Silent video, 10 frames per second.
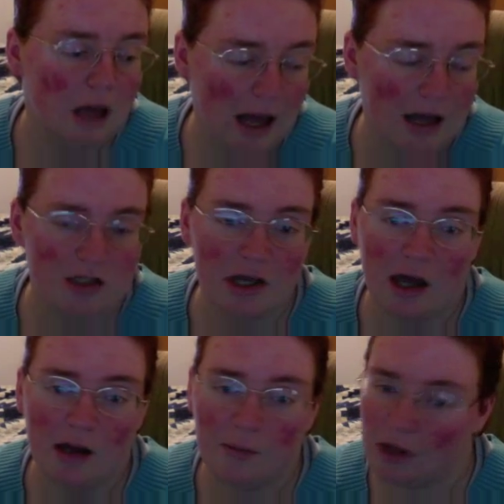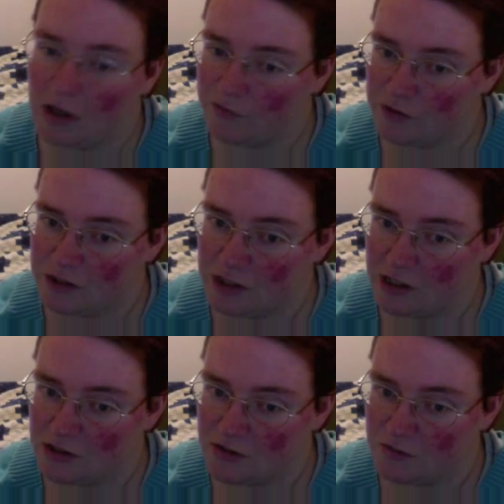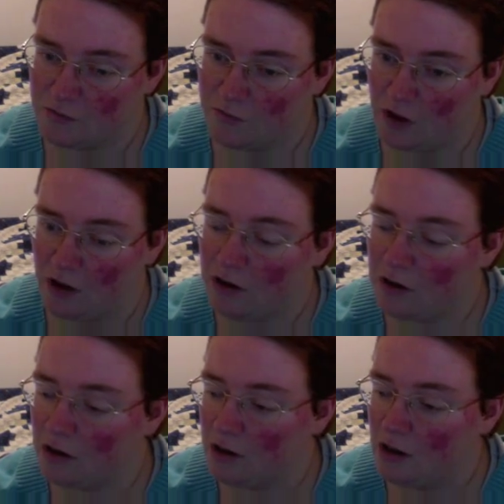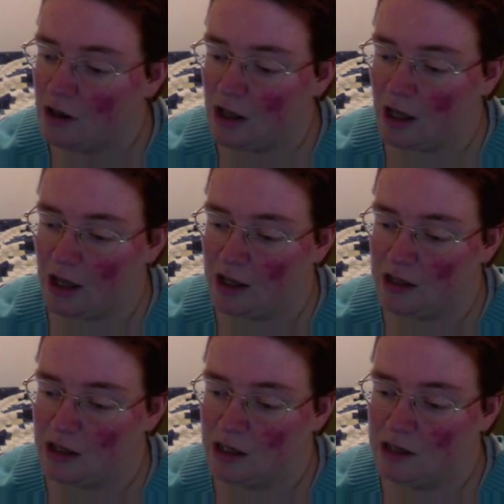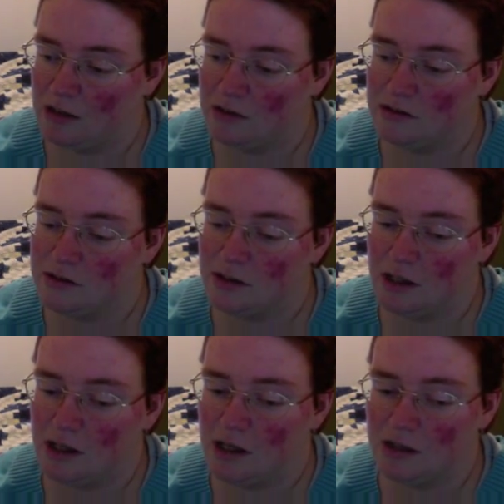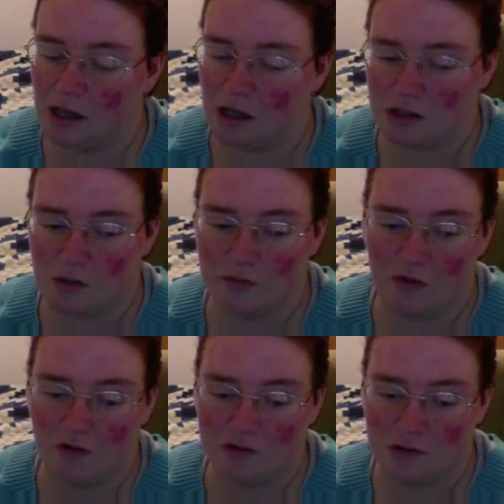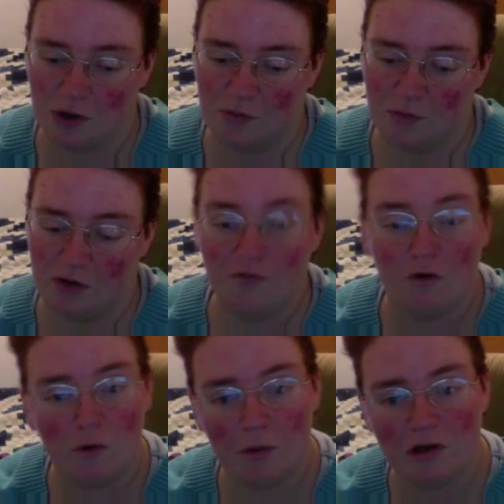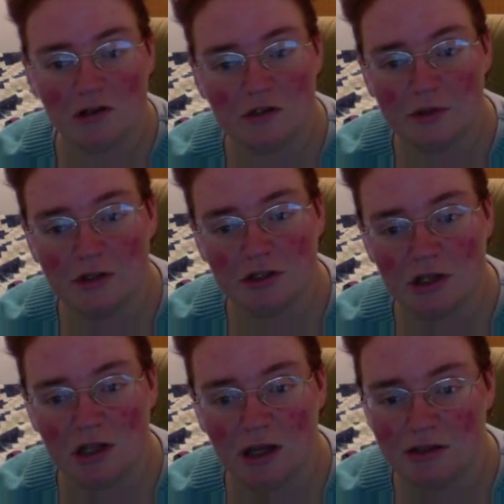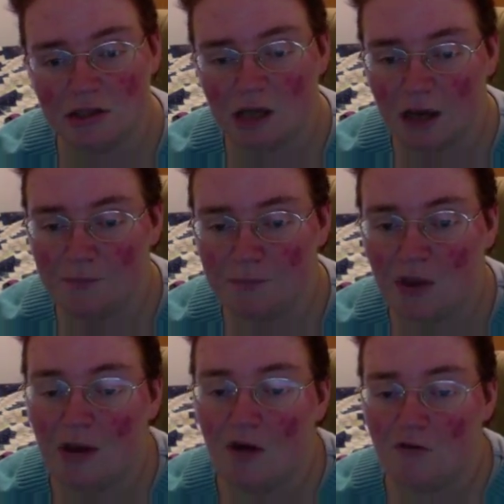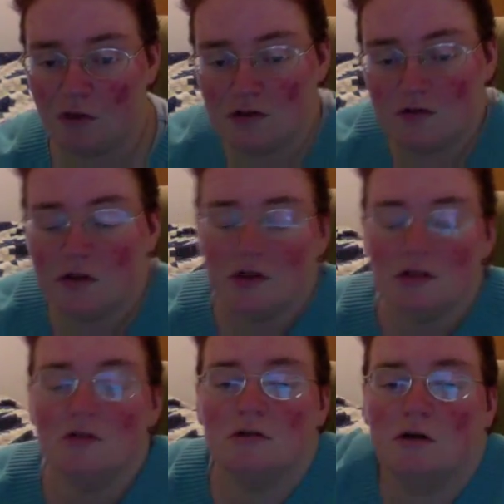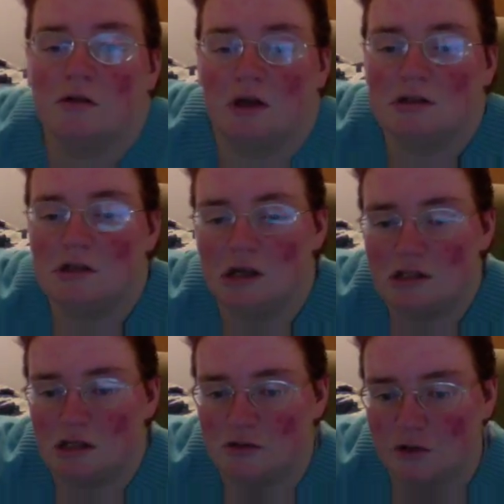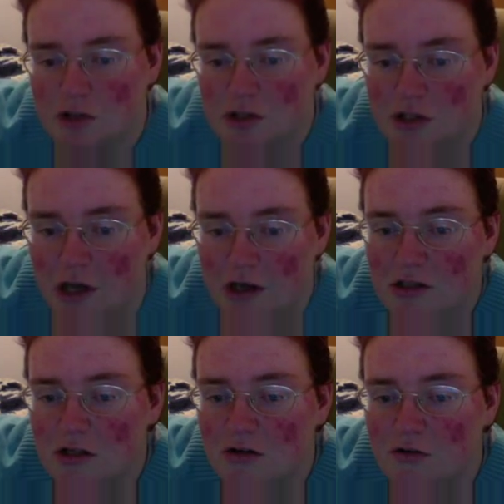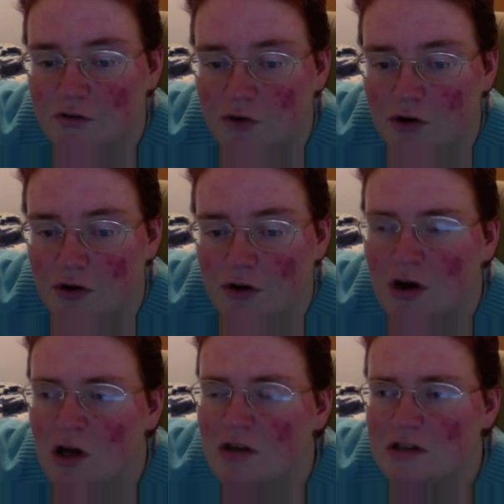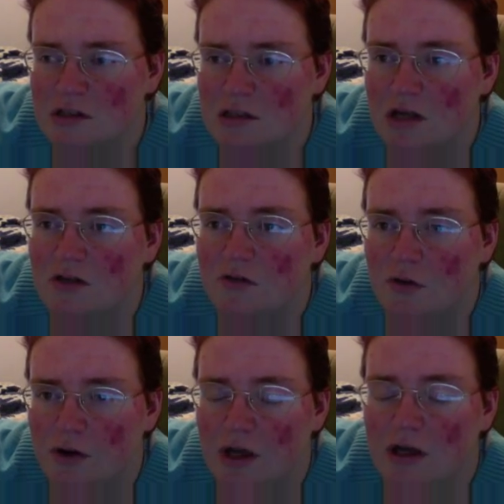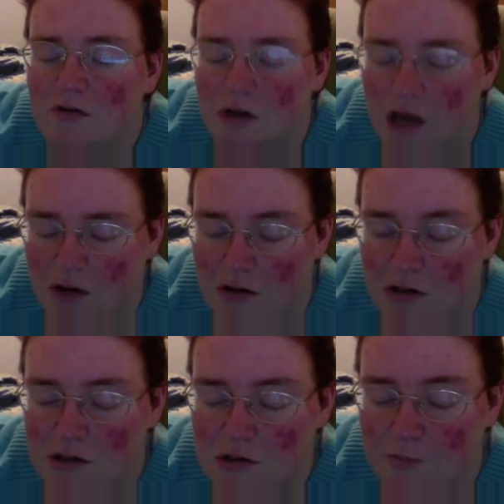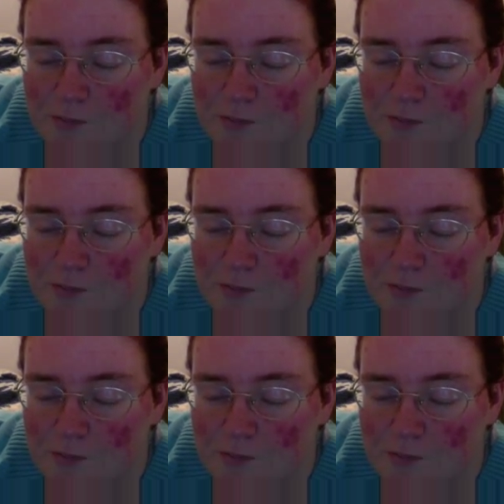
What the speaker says: actually had a plan for today's vlog, and it actually revolves around my former participation in the SCA. For those of you that don't know, the SCA stands for the Society for Creative Anachronism.